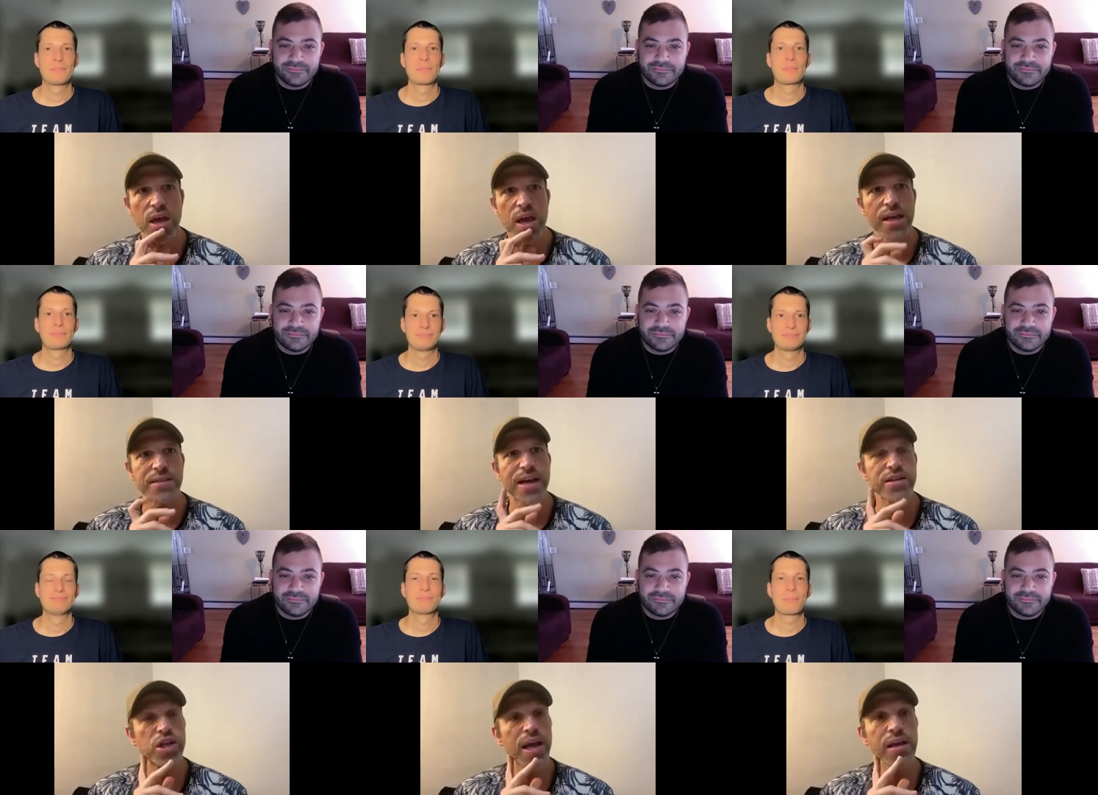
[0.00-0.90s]
Speaker 1: is that
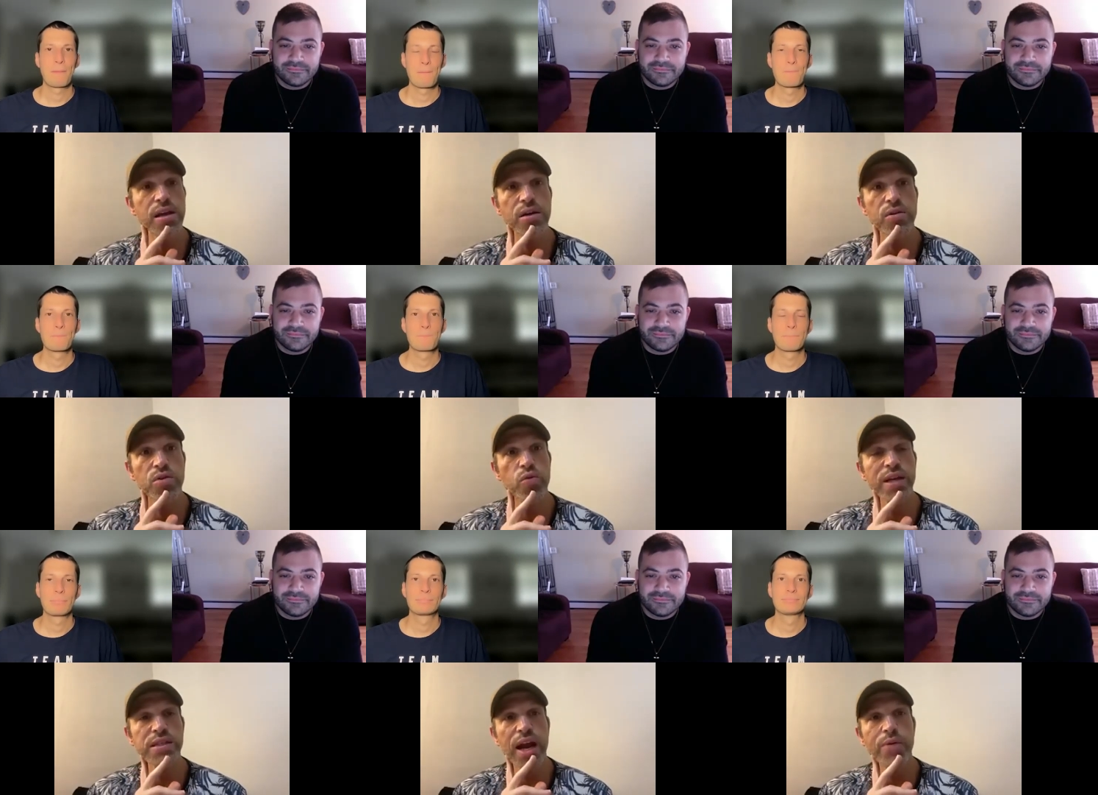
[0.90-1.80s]
Jag, the
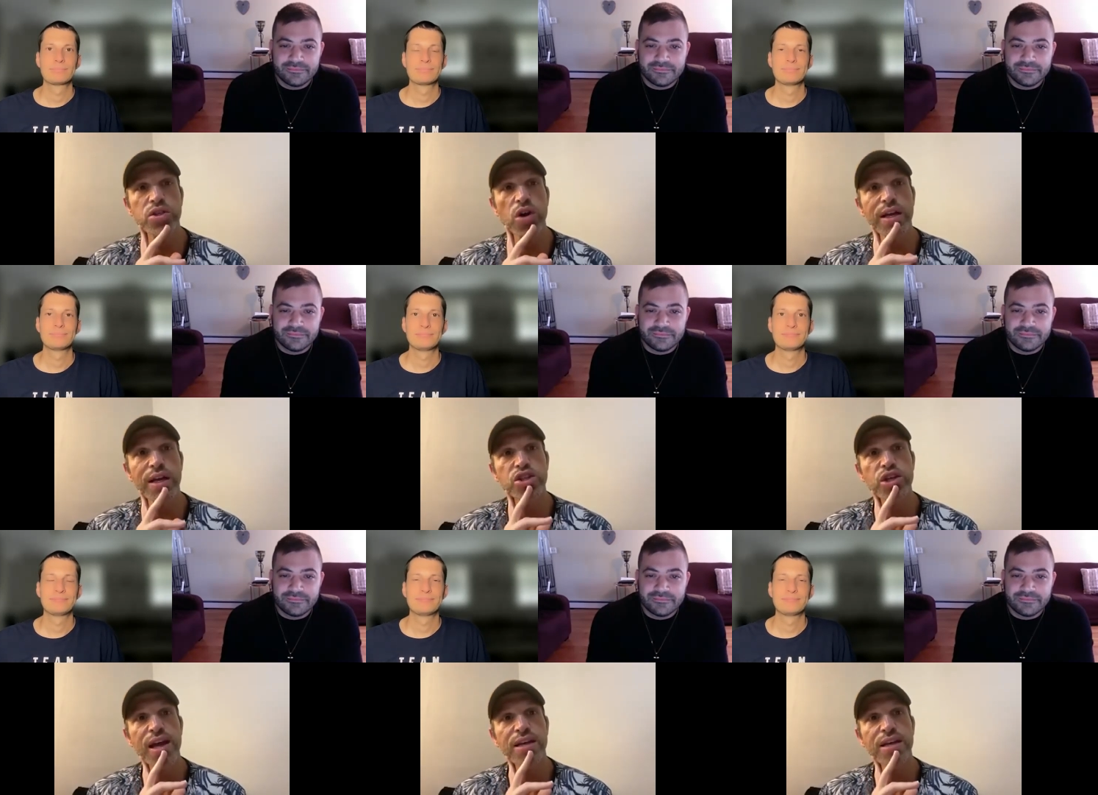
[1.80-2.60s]
reason I was targeting Jag